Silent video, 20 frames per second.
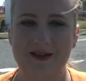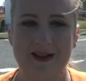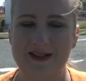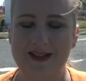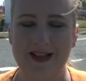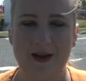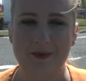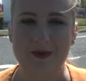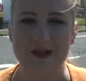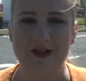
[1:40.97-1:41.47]

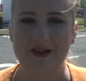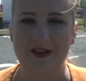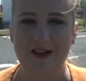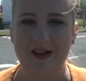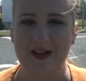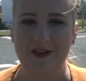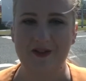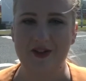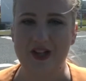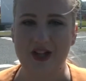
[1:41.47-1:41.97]
Nissan was going to
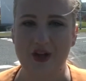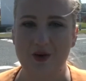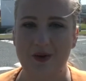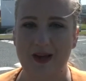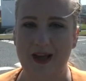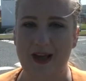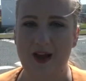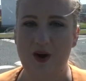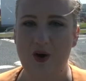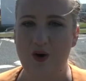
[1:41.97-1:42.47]
leave the
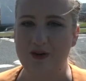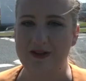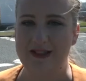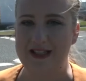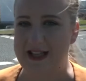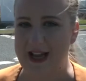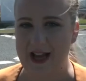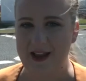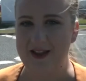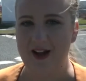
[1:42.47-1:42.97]
UK
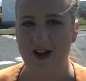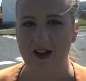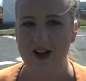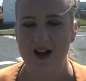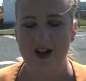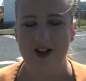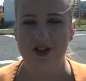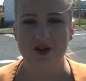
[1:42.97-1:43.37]
altogether.